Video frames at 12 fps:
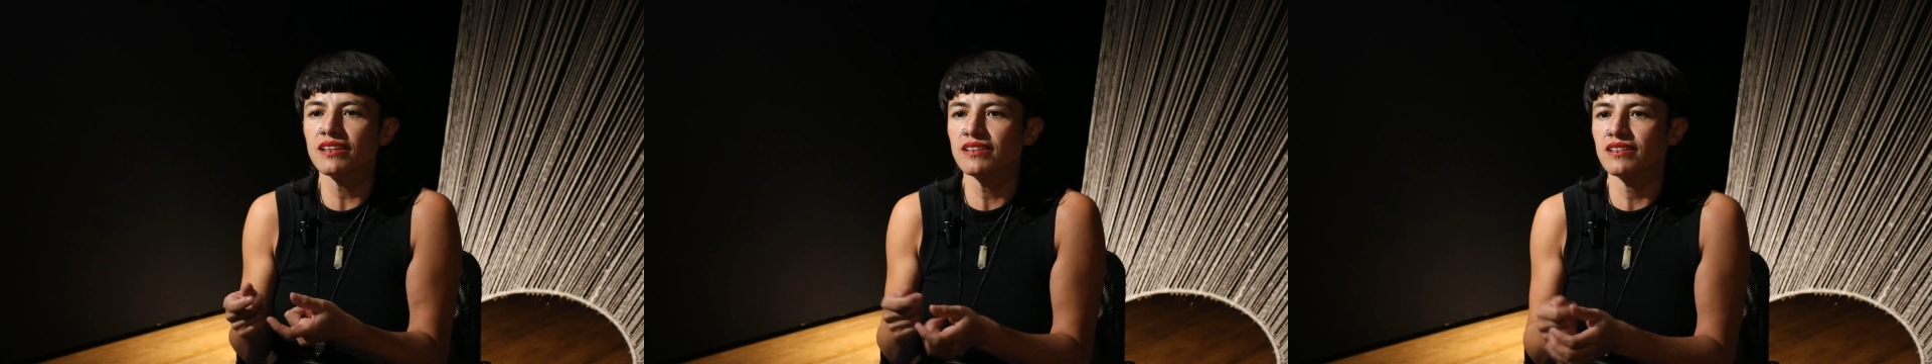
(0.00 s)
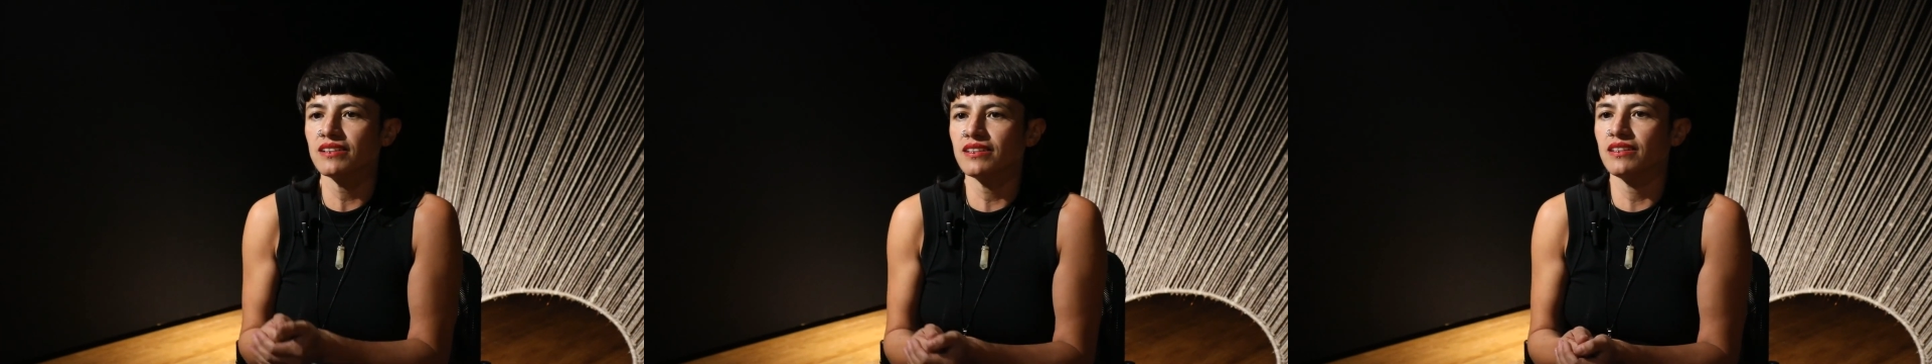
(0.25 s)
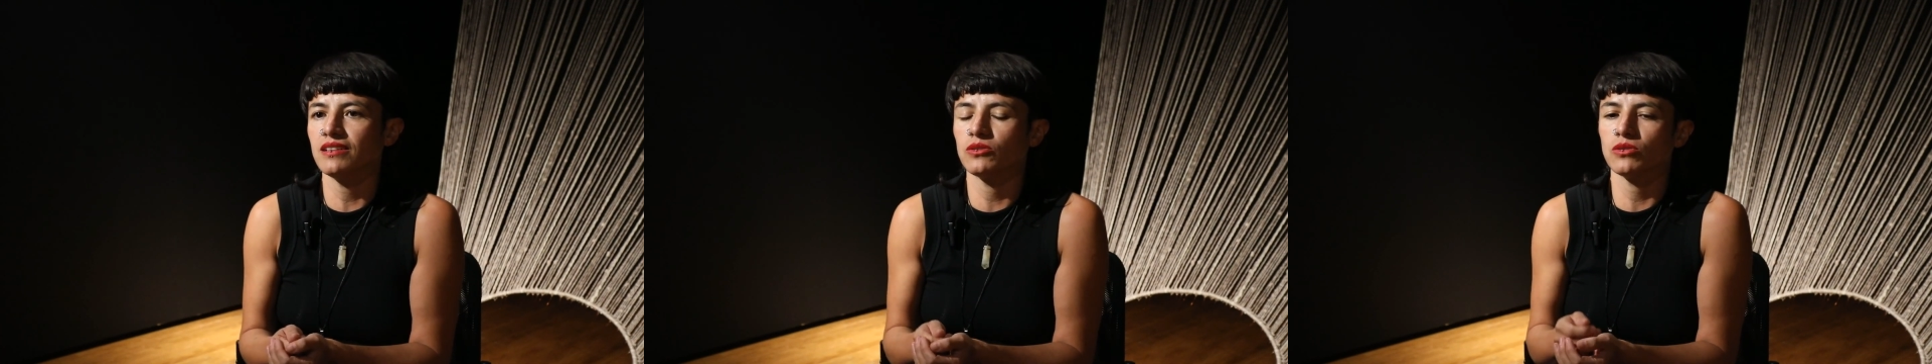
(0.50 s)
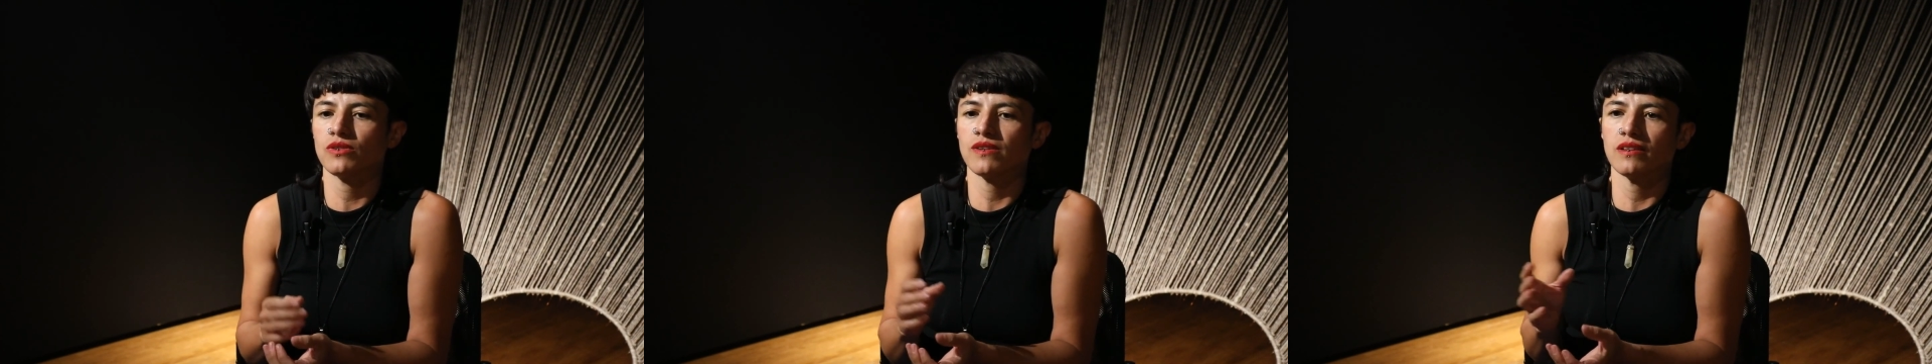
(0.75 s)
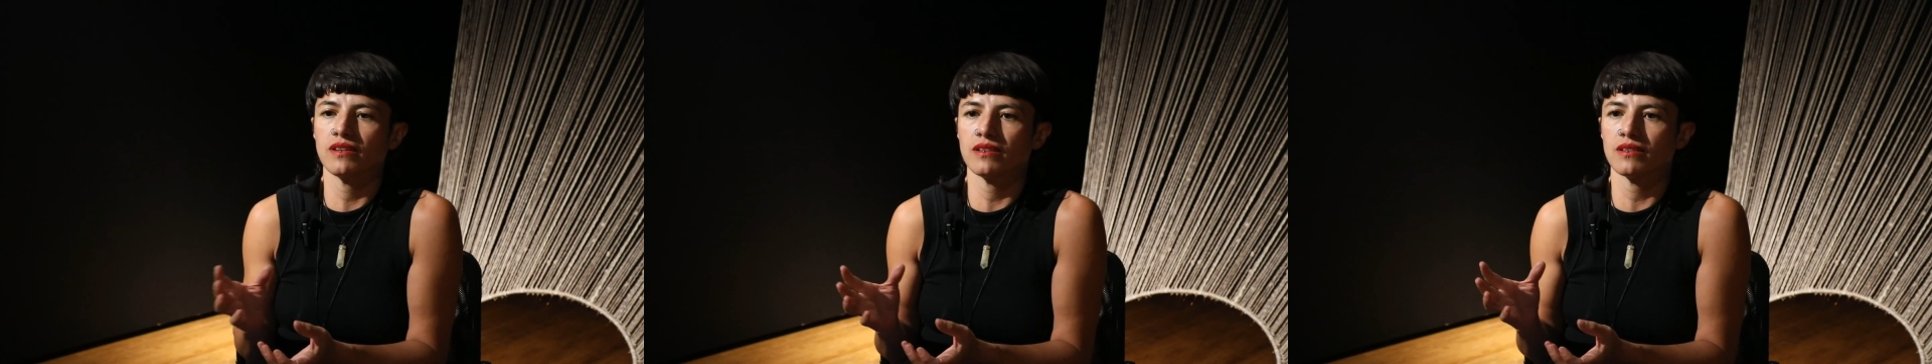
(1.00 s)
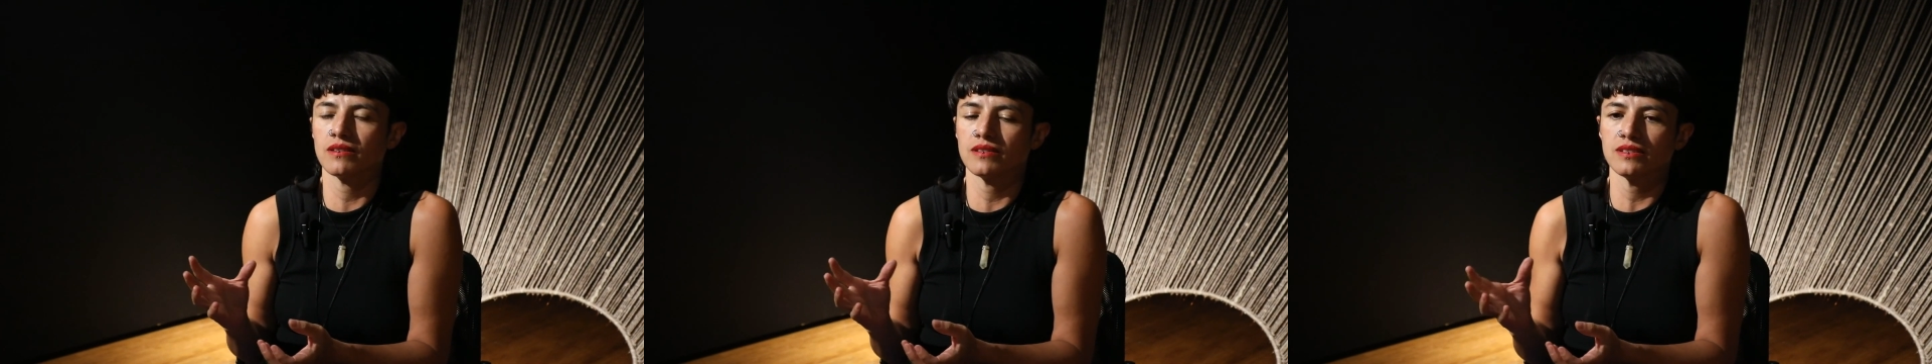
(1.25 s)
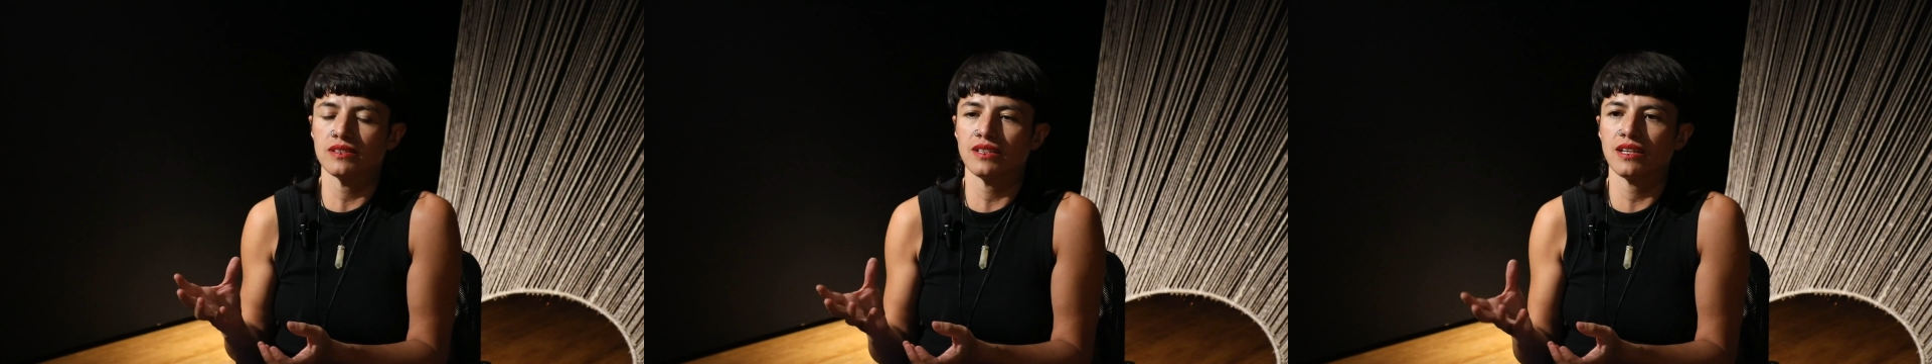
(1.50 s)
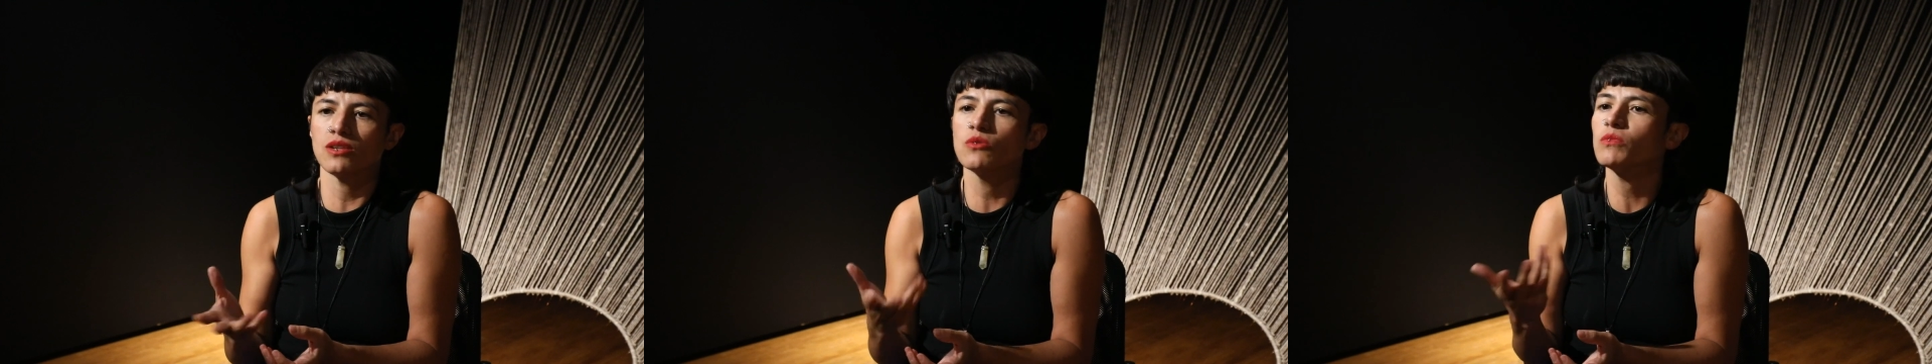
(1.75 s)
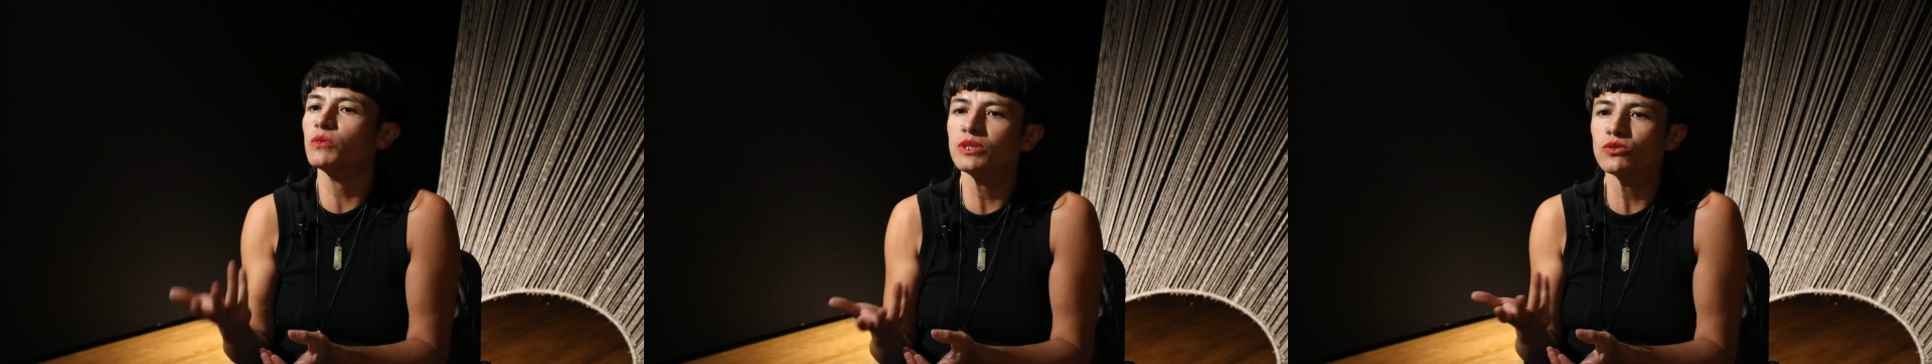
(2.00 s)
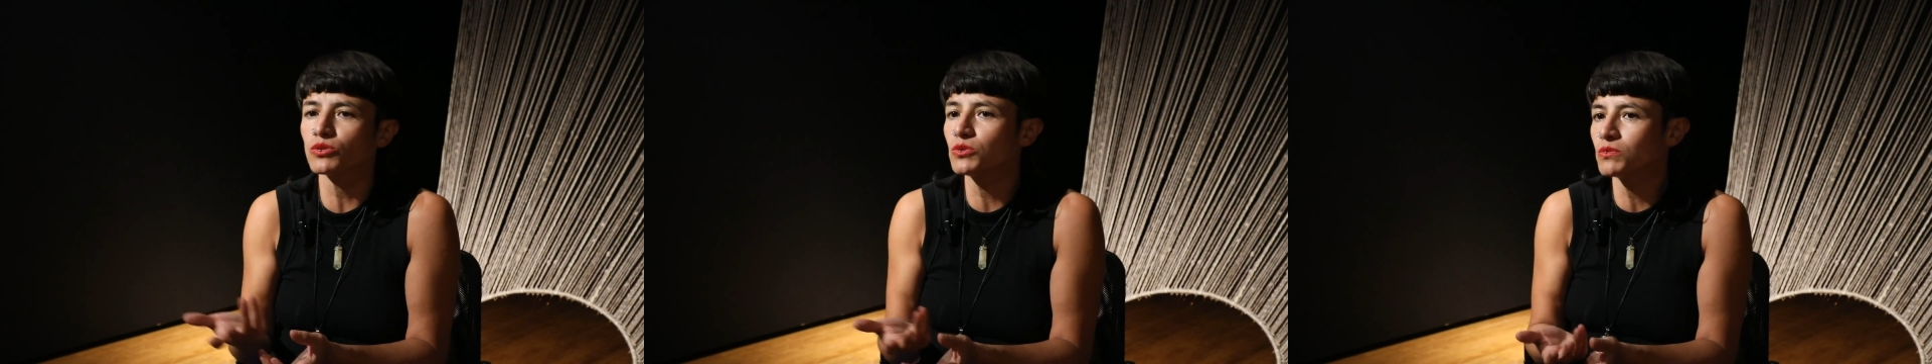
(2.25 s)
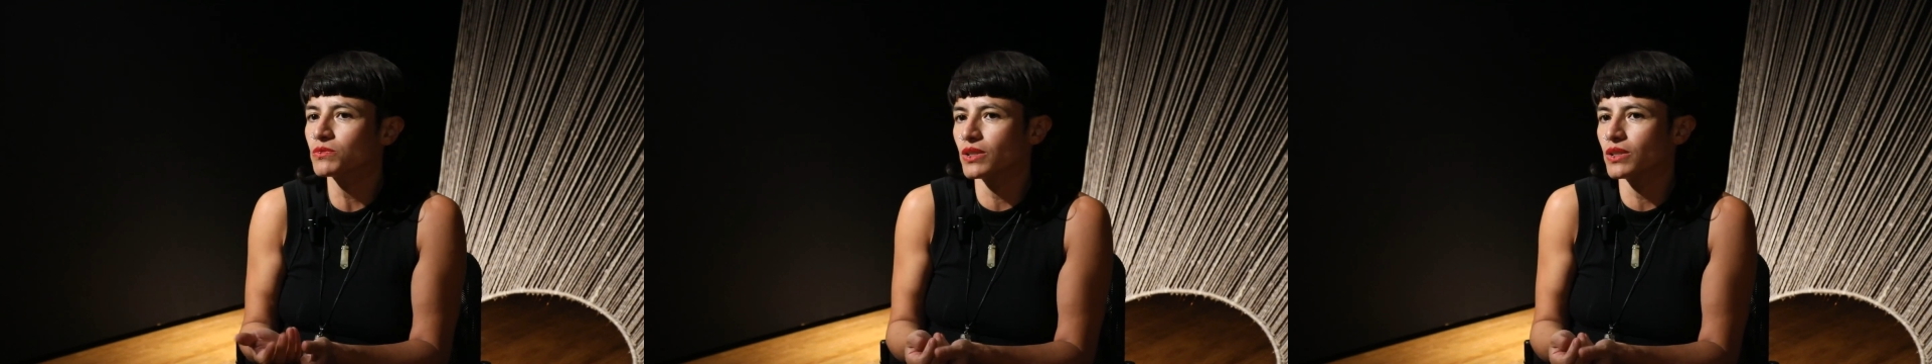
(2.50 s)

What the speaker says: digital electronics, and